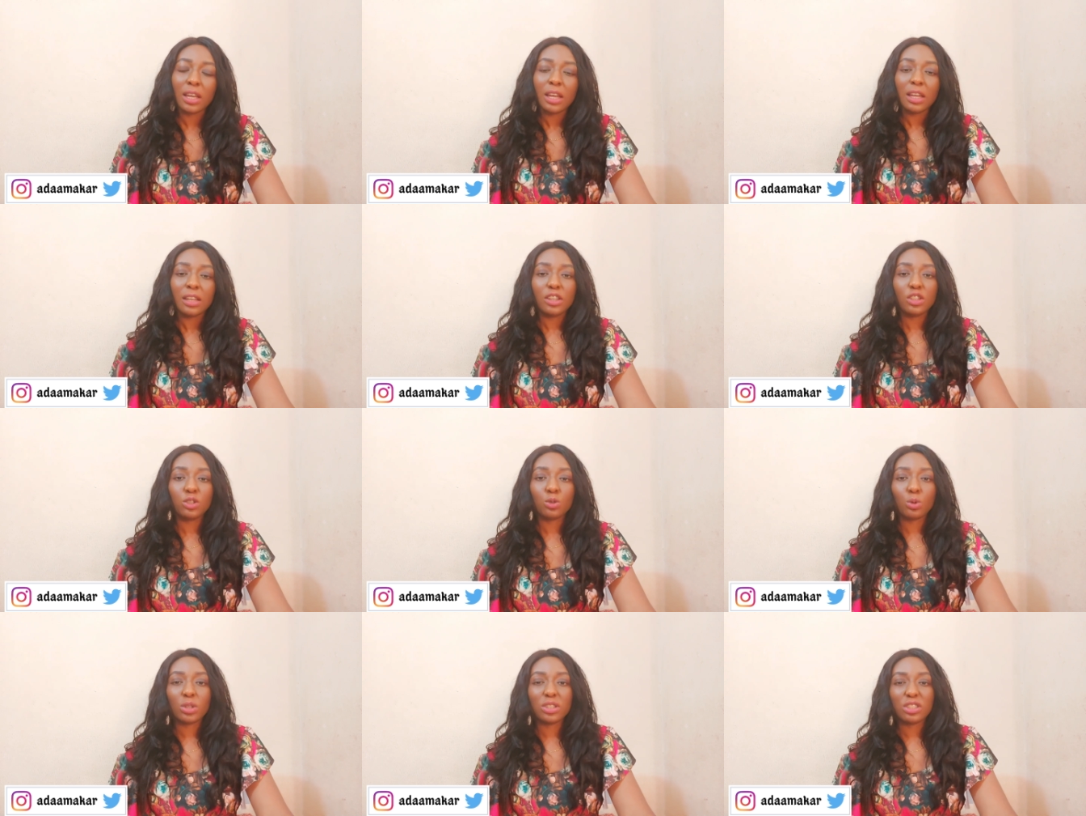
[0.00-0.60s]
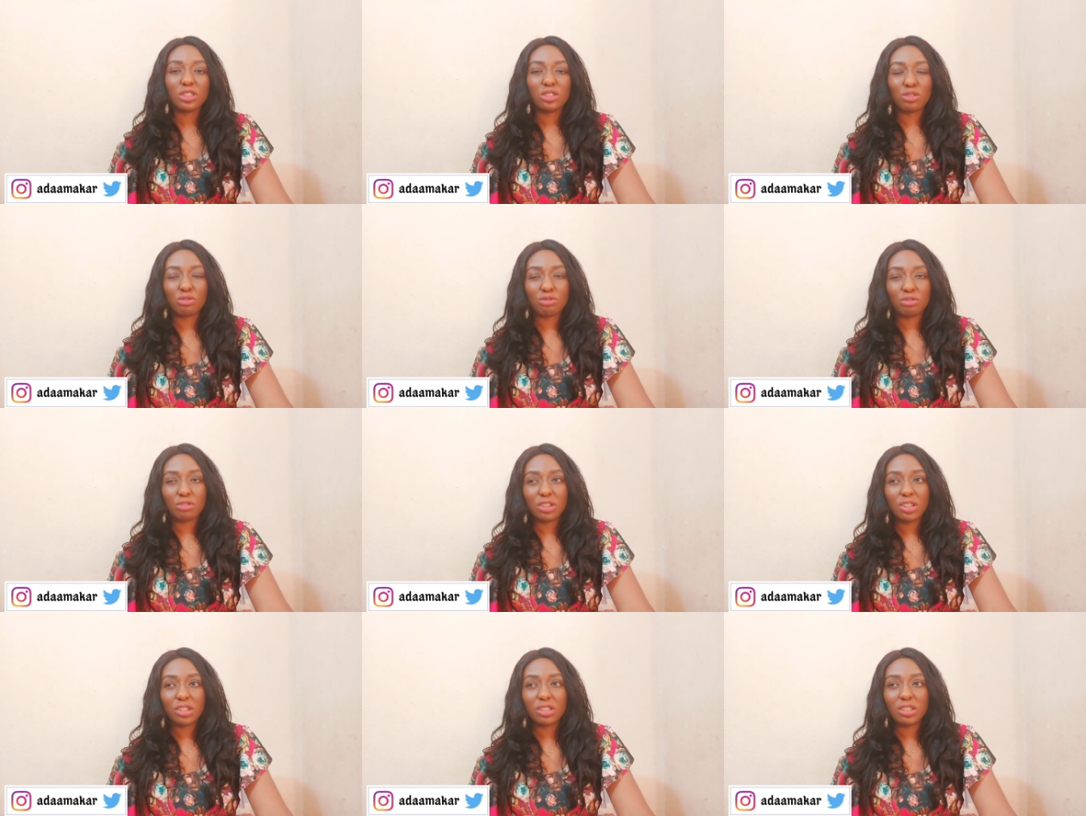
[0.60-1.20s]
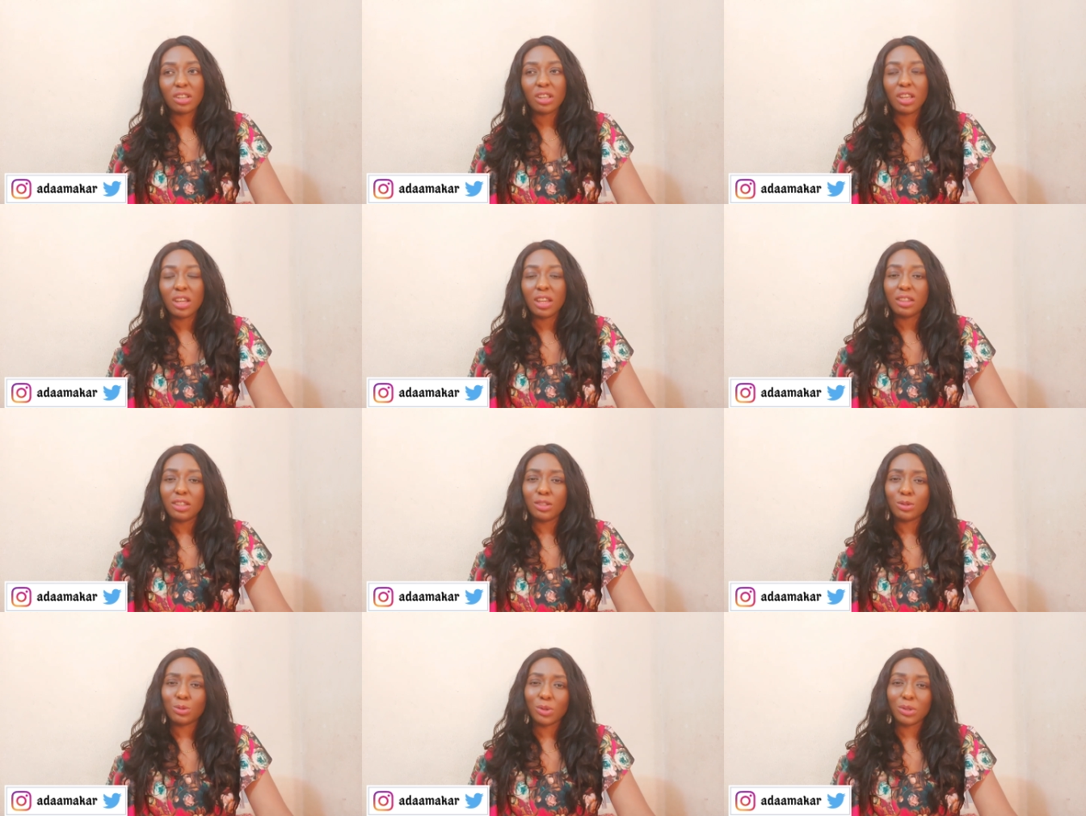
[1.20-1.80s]
this one is rich,
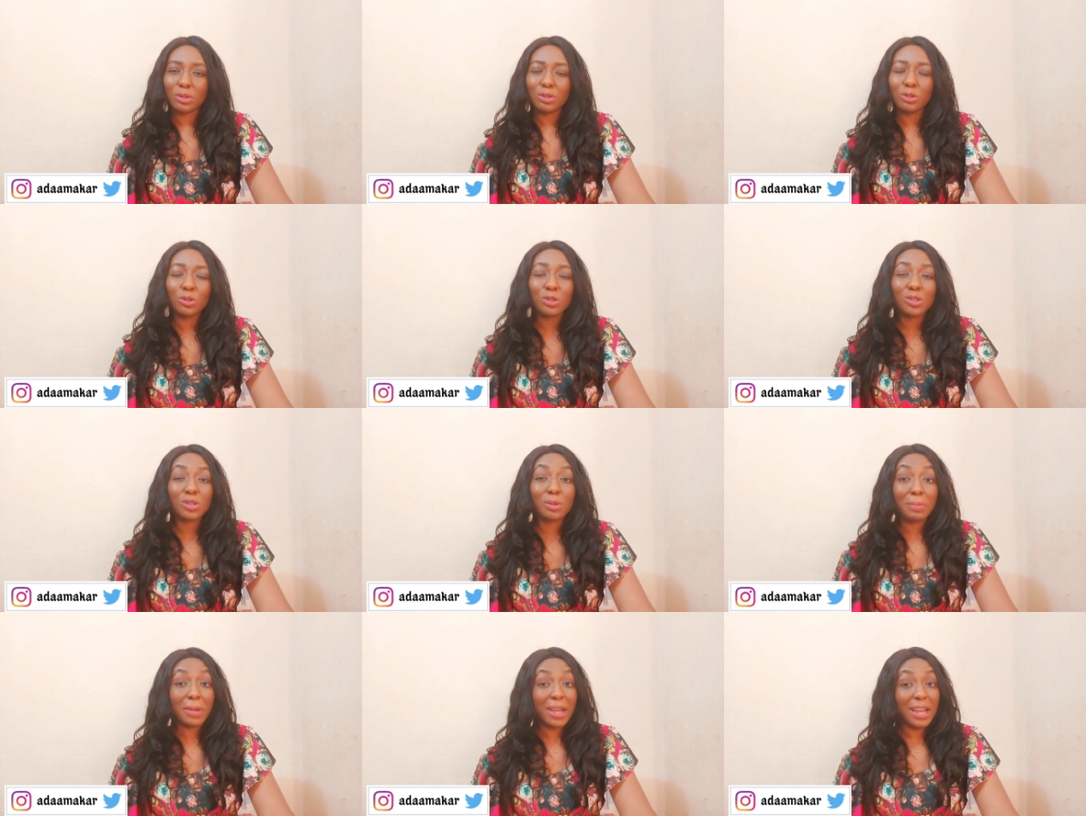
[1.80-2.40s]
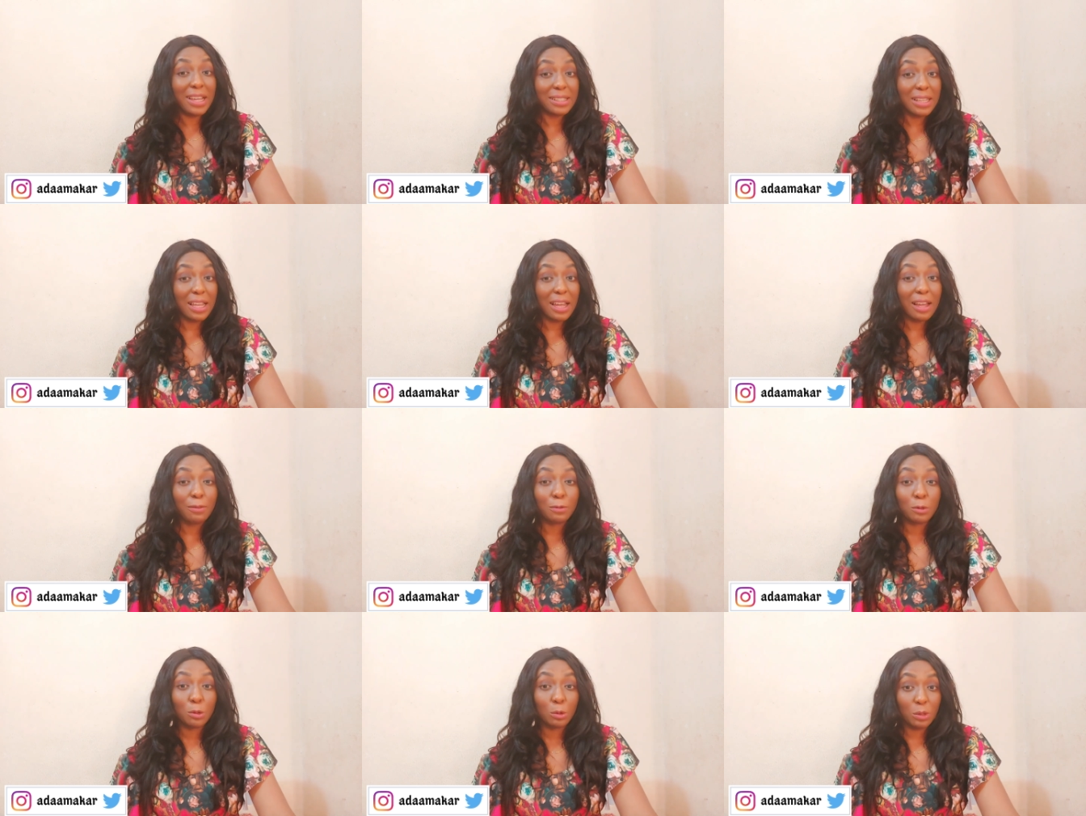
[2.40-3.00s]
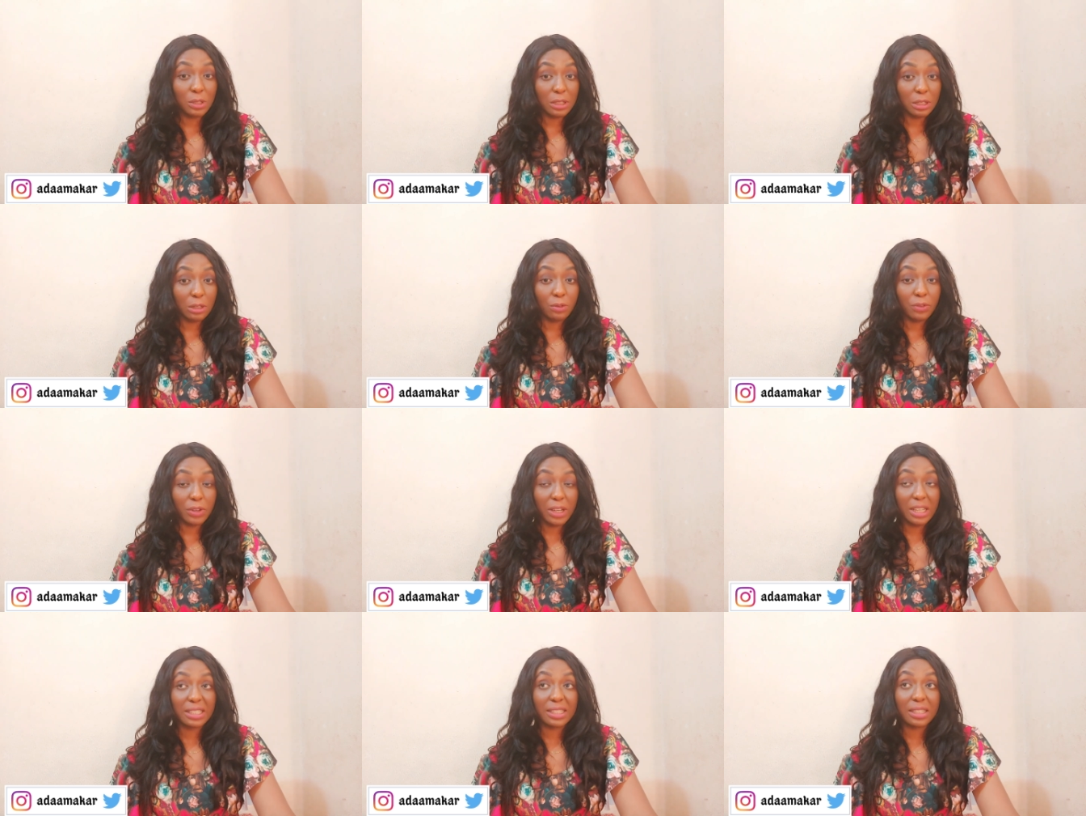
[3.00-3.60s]
this one, some guys have low
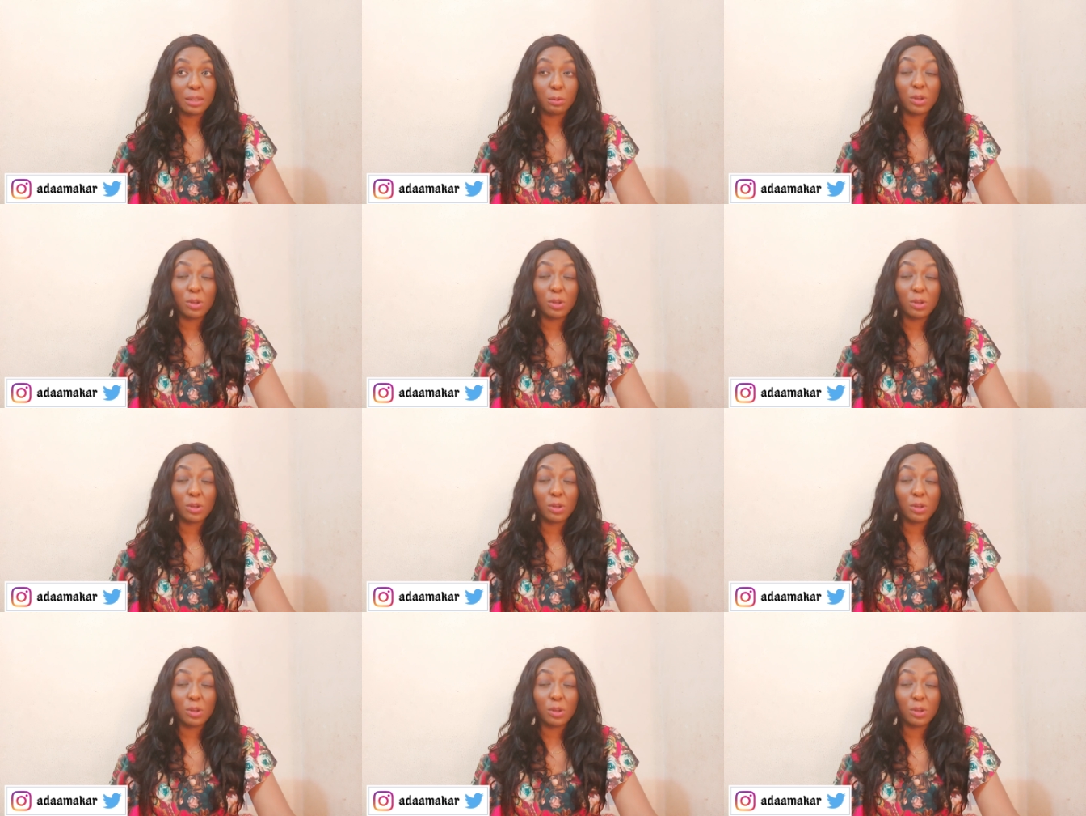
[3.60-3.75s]
self-esteem.